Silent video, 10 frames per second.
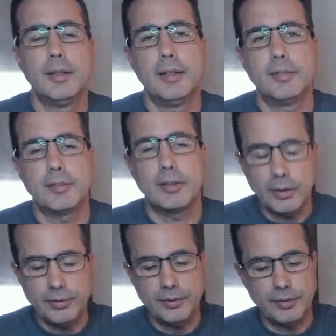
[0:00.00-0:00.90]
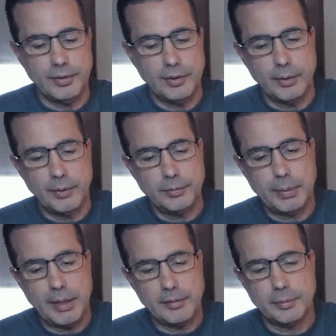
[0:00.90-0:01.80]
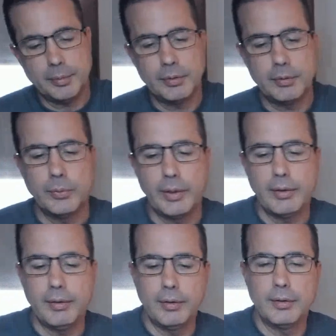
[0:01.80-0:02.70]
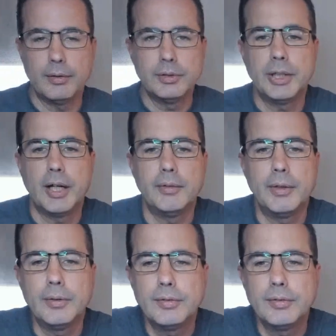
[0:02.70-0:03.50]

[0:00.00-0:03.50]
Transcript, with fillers: as close to zero as possible with your gyro.